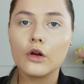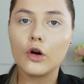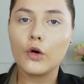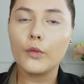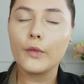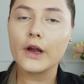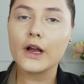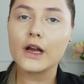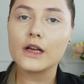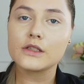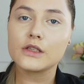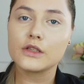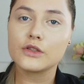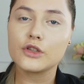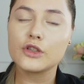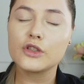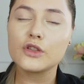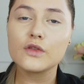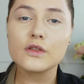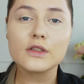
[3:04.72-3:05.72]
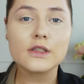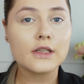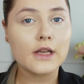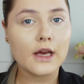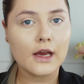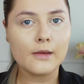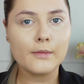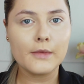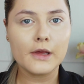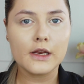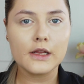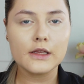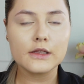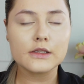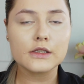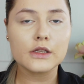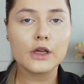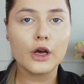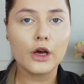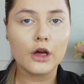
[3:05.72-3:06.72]
Oh my god, so just use 9
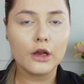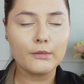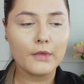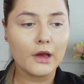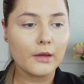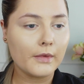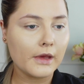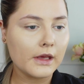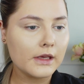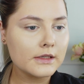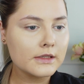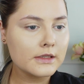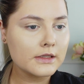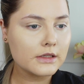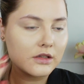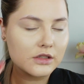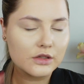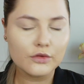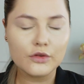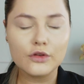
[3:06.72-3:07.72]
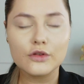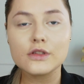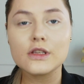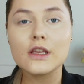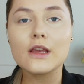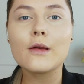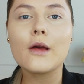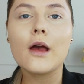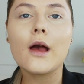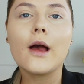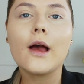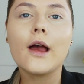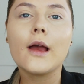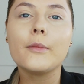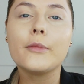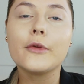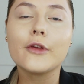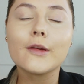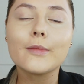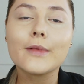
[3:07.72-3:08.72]
minutes on my base. So using a
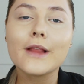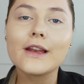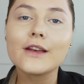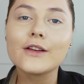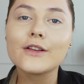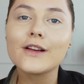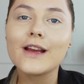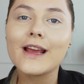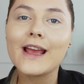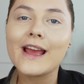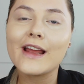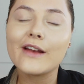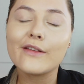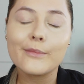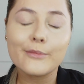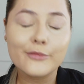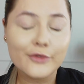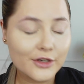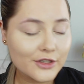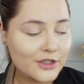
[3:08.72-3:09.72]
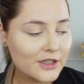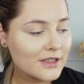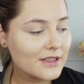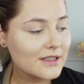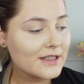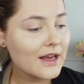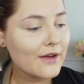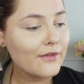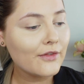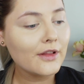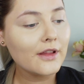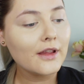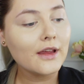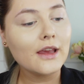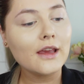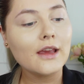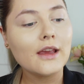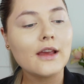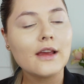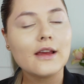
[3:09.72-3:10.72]
beauty blender and brushes
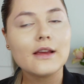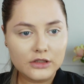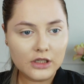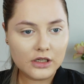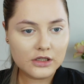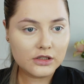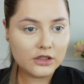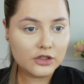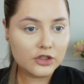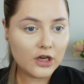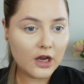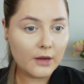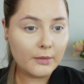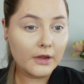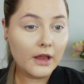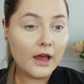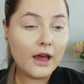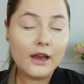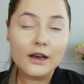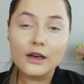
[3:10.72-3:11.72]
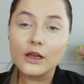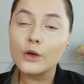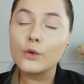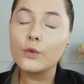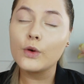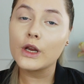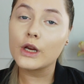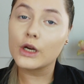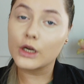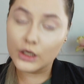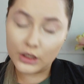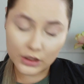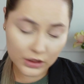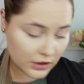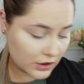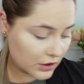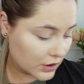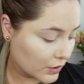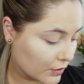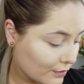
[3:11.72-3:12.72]
definitely does the job a lot quicker.
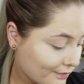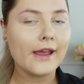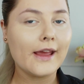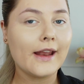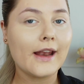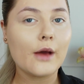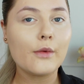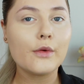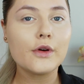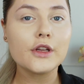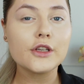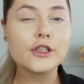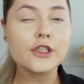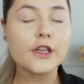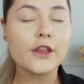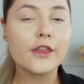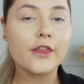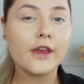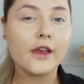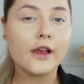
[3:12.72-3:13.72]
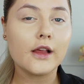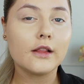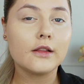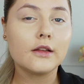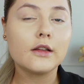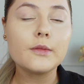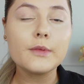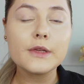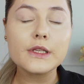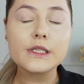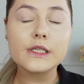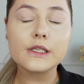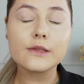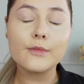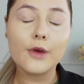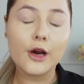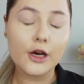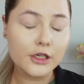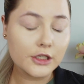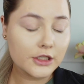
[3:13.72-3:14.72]
And I wanted to think a little bit
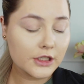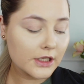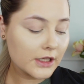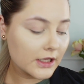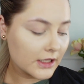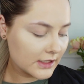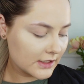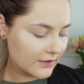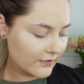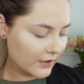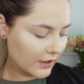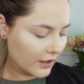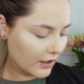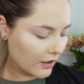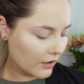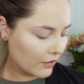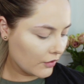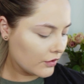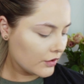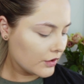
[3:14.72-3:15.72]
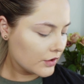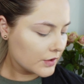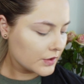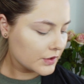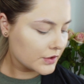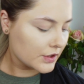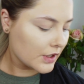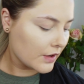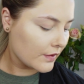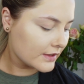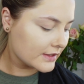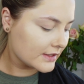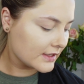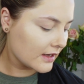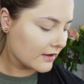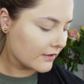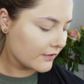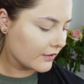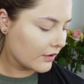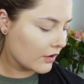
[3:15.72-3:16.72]
smart in this video. So
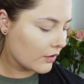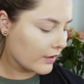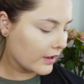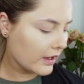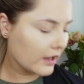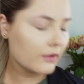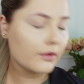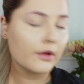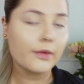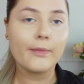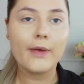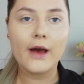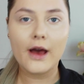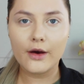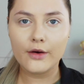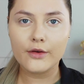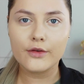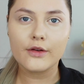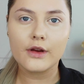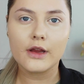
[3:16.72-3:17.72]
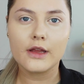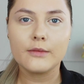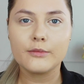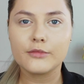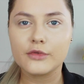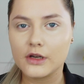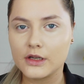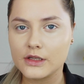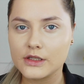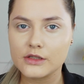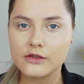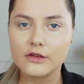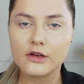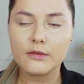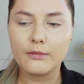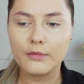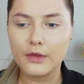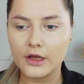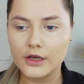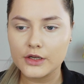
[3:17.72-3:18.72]
instead of going in with powder and bronzer
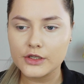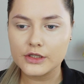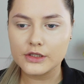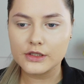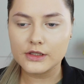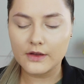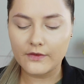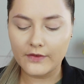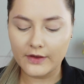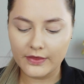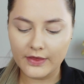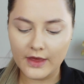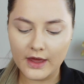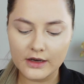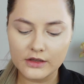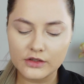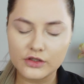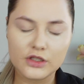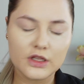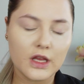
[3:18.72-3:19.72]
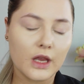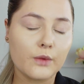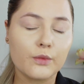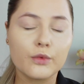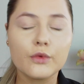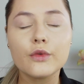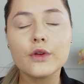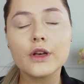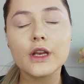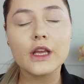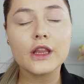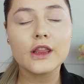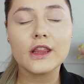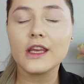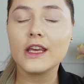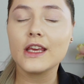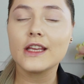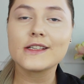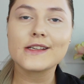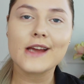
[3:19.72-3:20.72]
and blush and stuff like that and just like ruining
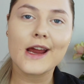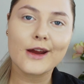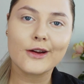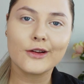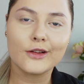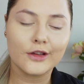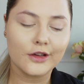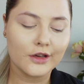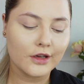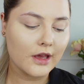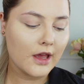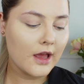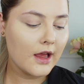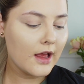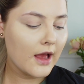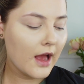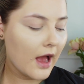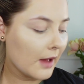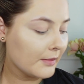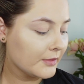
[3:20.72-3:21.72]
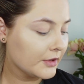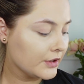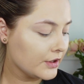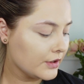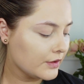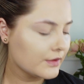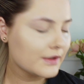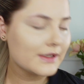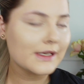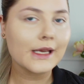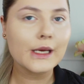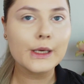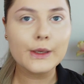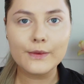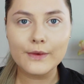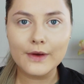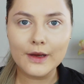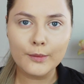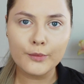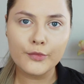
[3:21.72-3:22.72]
the entire look, I'm going to use
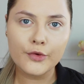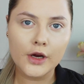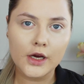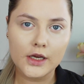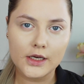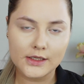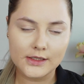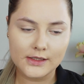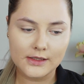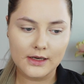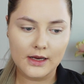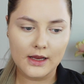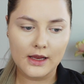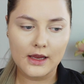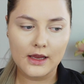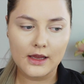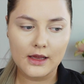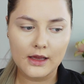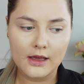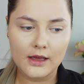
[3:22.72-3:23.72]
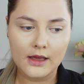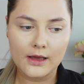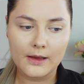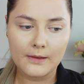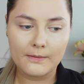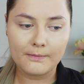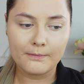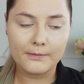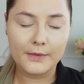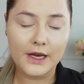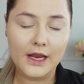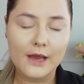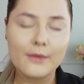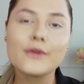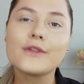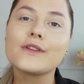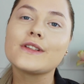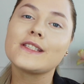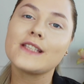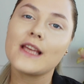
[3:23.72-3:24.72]
cream products today. But I am
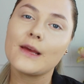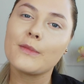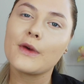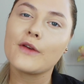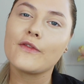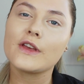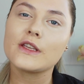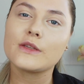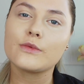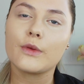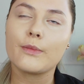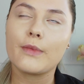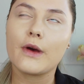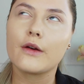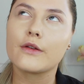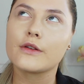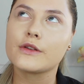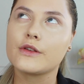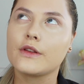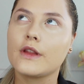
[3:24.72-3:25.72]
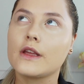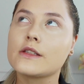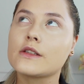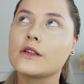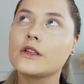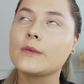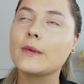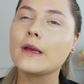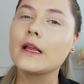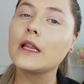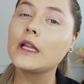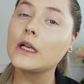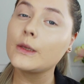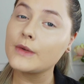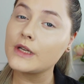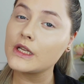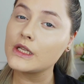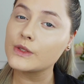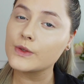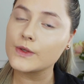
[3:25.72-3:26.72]
going to set my face with powder, so that's going to be a little
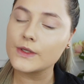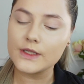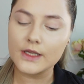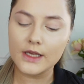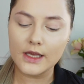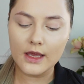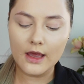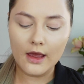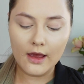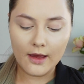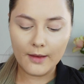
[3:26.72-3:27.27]
bit interesting.